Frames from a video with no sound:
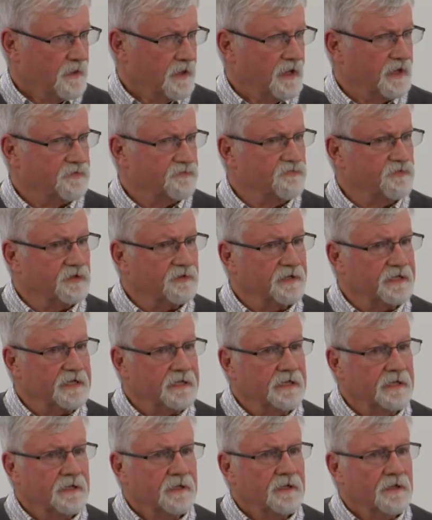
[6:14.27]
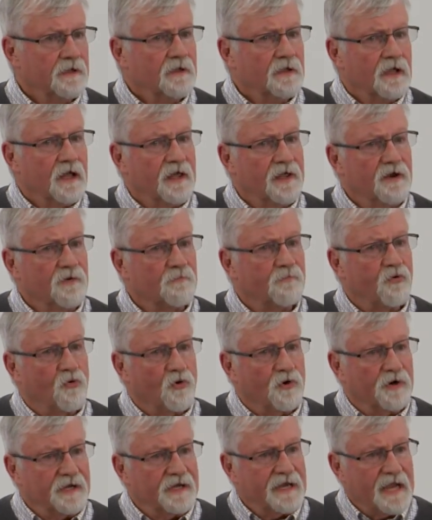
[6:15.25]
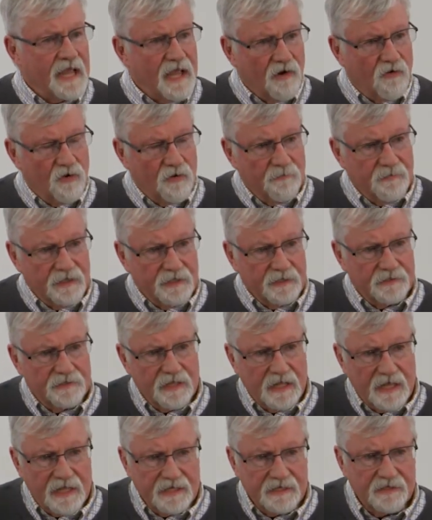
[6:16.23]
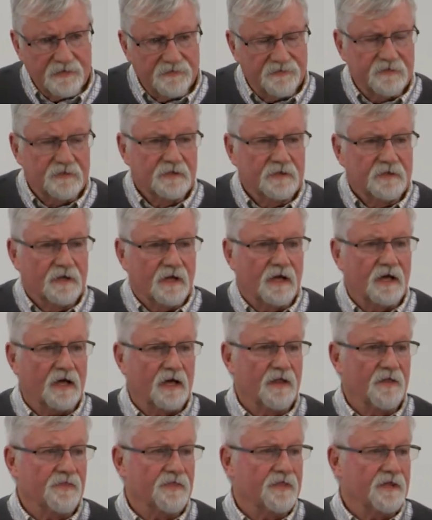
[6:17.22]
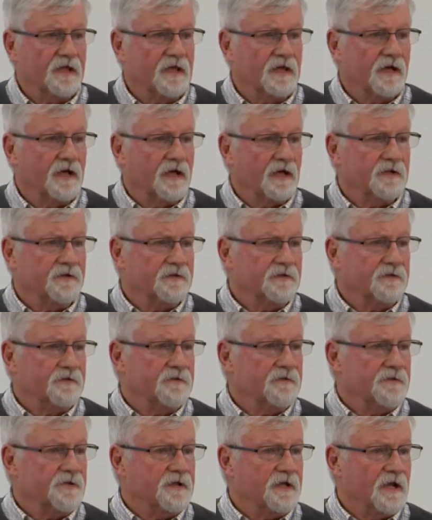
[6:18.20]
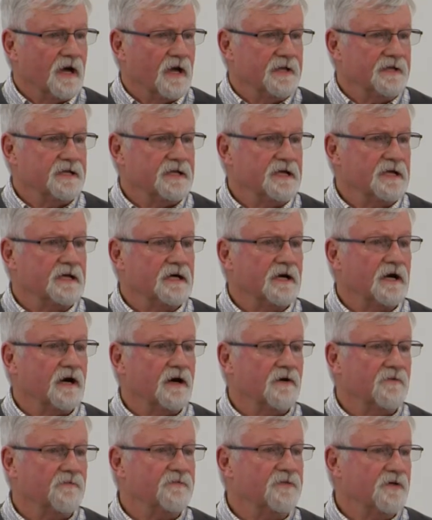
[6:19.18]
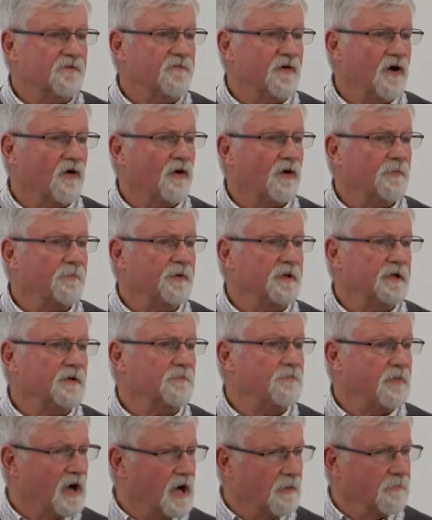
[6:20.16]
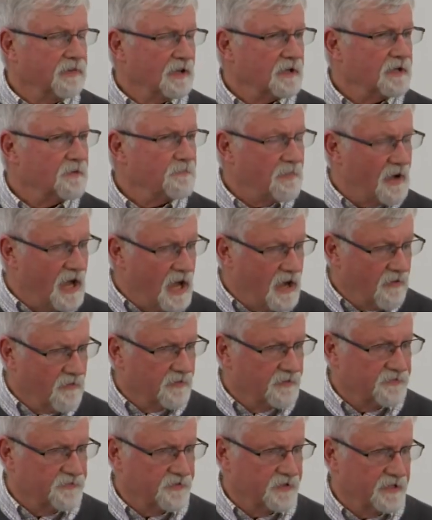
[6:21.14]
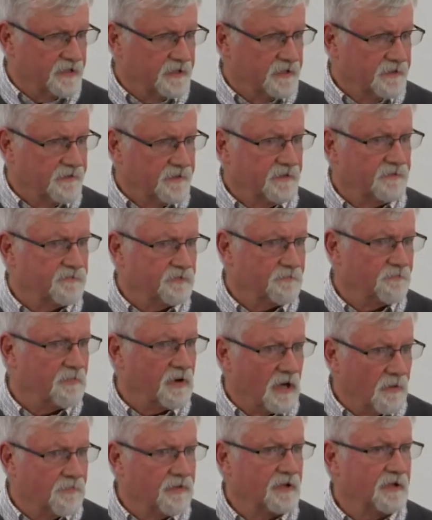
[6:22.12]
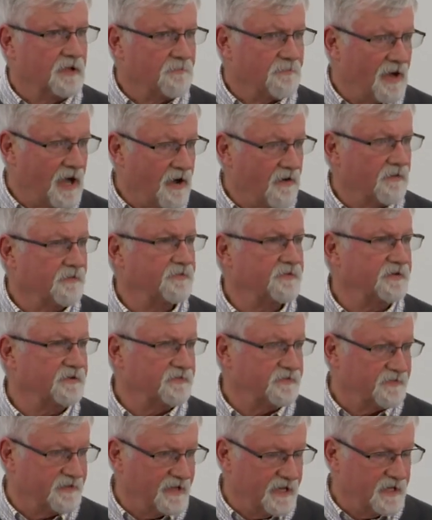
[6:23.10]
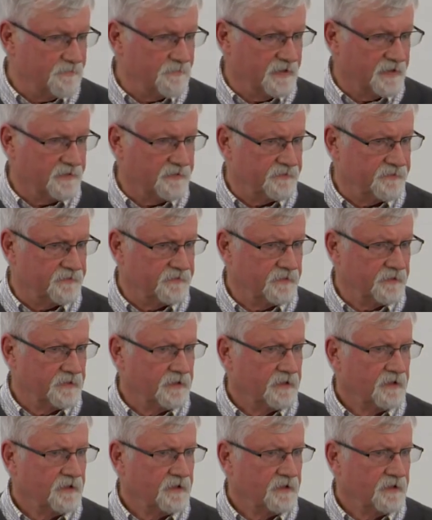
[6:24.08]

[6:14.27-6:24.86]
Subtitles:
It's really an important element. That is the idea of developing public policy. These are public policy statements